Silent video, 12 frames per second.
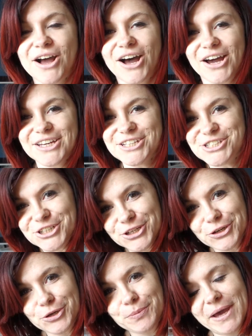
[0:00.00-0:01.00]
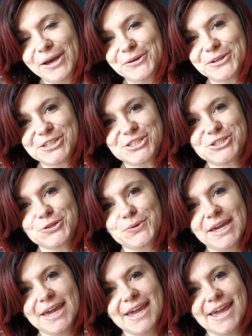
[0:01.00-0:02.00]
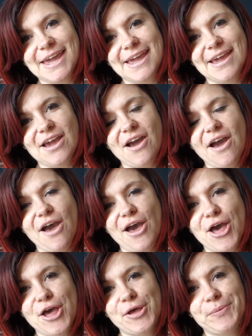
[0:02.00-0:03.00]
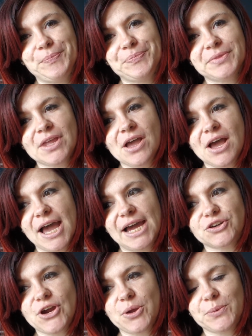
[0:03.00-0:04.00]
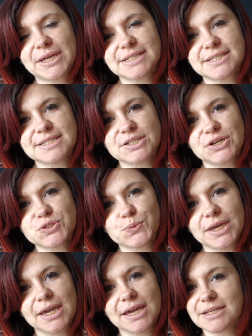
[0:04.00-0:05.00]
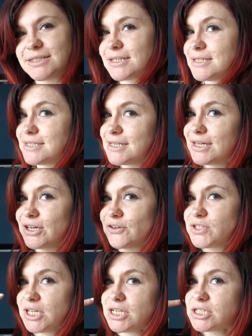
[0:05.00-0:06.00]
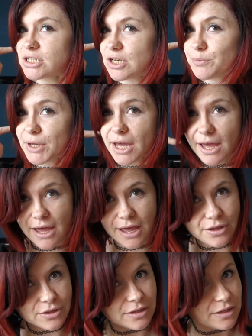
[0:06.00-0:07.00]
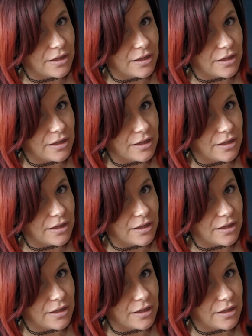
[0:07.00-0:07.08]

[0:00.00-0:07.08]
Hi YouTube, how are you doing? I had a great week since last week. As you can see, I've changed the colour of my hair.